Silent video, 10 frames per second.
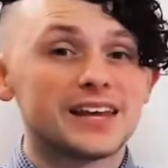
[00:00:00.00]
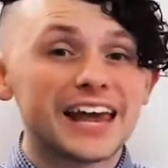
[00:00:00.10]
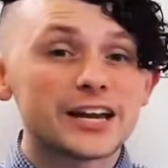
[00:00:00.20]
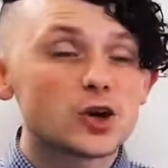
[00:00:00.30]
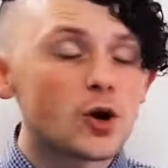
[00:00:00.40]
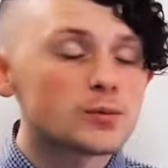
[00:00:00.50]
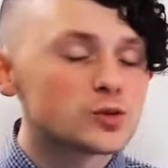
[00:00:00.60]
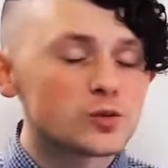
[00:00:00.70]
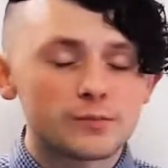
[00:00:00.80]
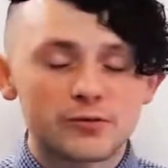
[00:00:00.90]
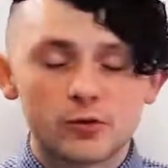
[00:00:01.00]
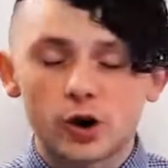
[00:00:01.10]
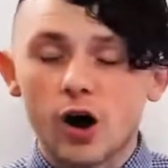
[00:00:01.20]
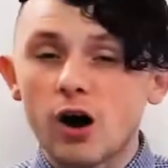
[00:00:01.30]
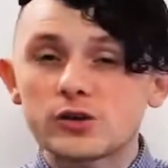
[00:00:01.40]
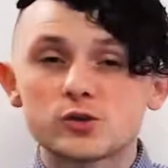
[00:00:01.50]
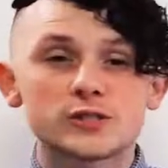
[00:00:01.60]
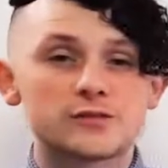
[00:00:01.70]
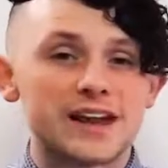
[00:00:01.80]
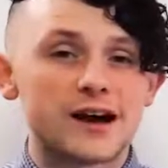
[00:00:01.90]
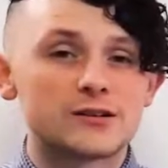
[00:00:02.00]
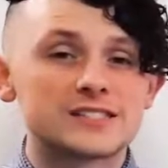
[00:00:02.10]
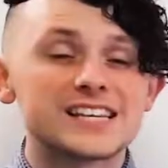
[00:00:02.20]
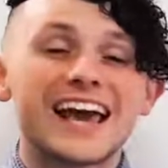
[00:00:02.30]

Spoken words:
It can go before all sorts of nouns